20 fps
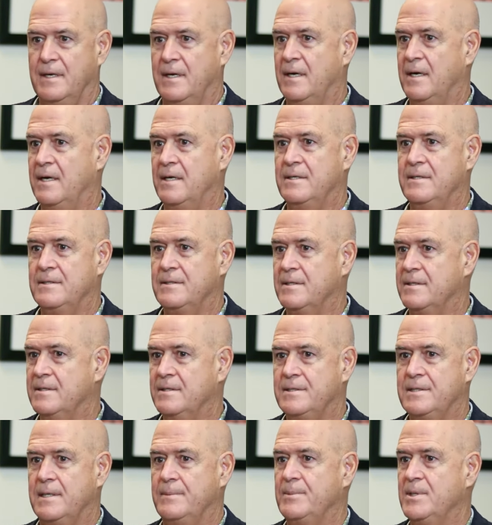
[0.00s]
on
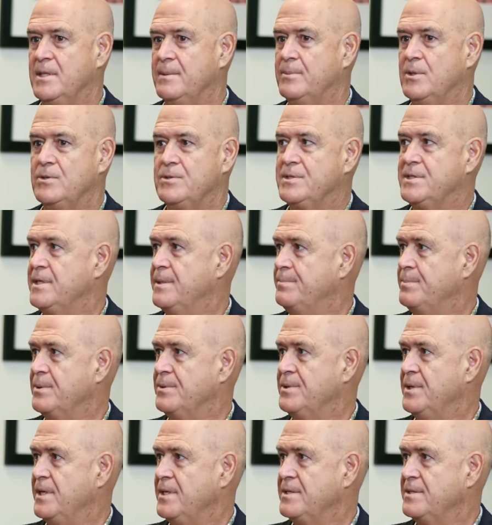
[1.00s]
some of the most
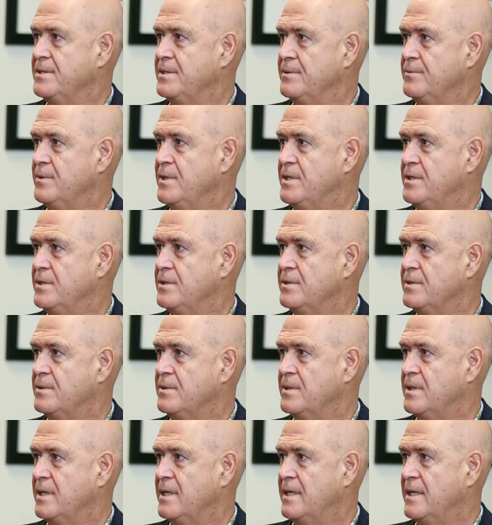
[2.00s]
simple things that we
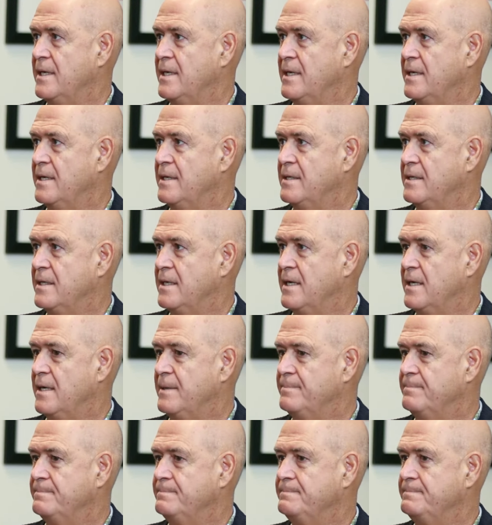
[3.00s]
do. And
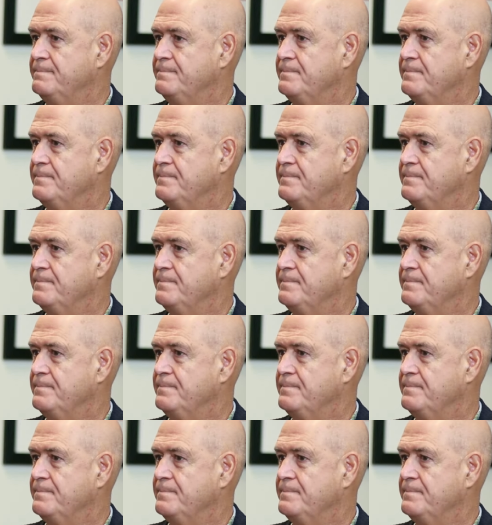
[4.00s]
um,